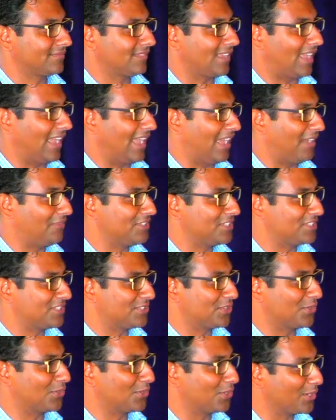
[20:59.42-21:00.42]
I have it
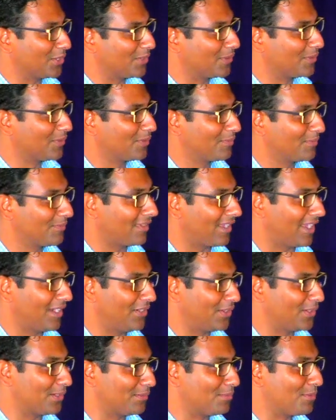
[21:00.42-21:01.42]
stored. I
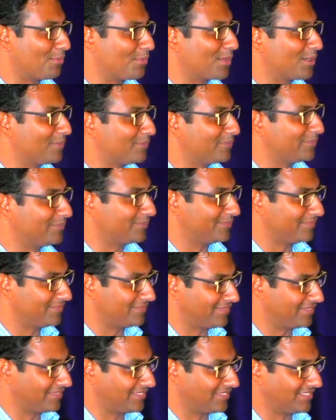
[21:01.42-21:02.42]
don't remember.